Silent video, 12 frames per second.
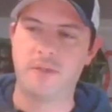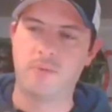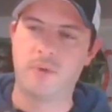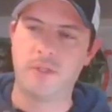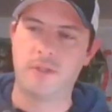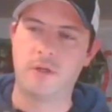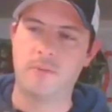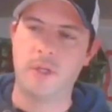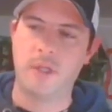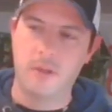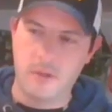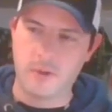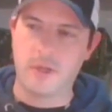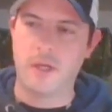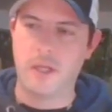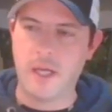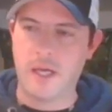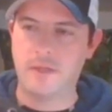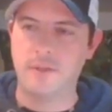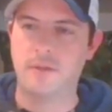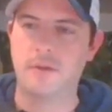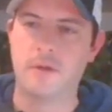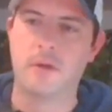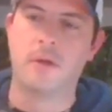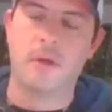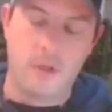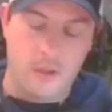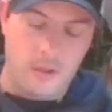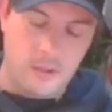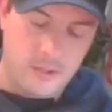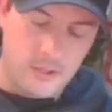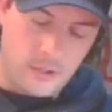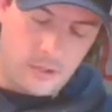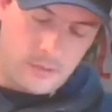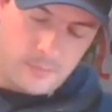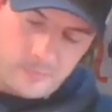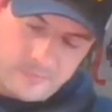and West Germany. Okay, gotcha. So,